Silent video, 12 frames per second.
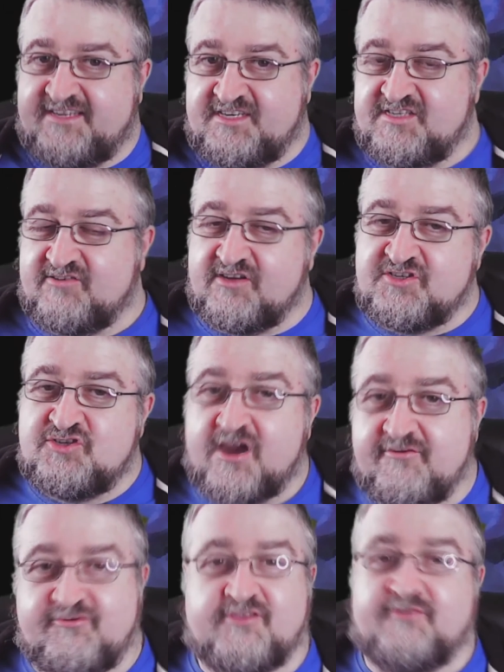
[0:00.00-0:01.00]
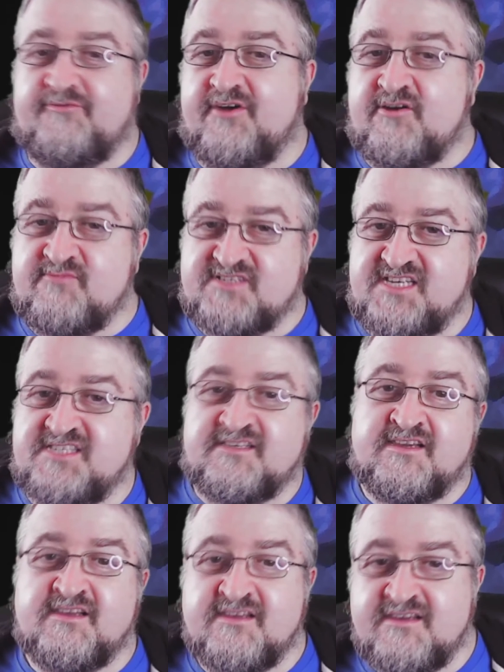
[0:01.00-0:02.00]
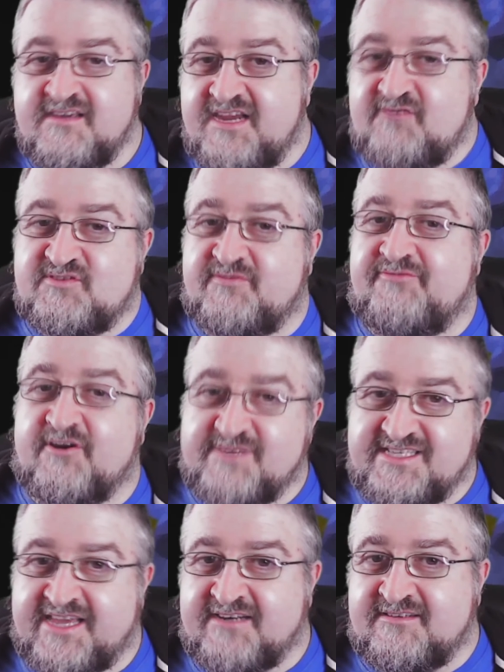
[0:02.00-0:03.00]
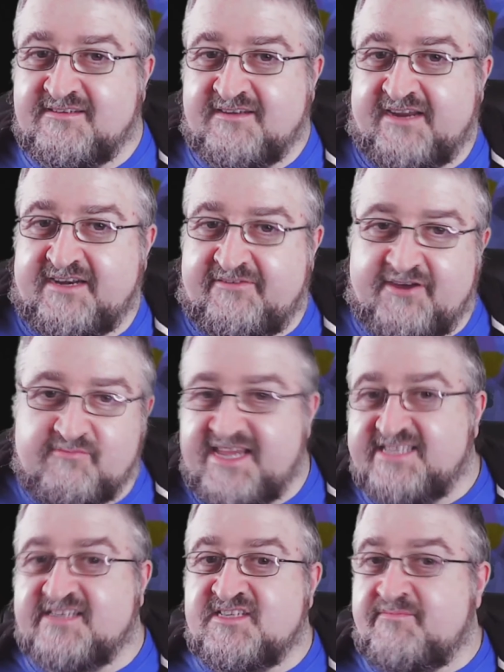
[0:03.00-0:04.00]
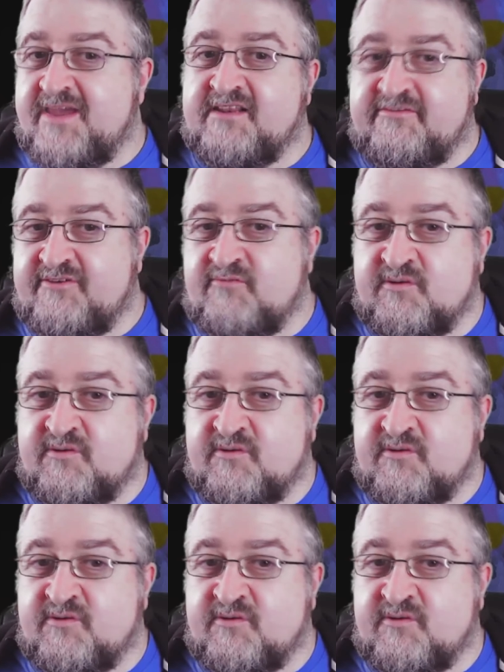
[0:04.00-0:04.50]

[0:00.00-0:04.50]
And he's a lot of joy throughout the film because he knows what film he's in, and the film he's in is better than the film you're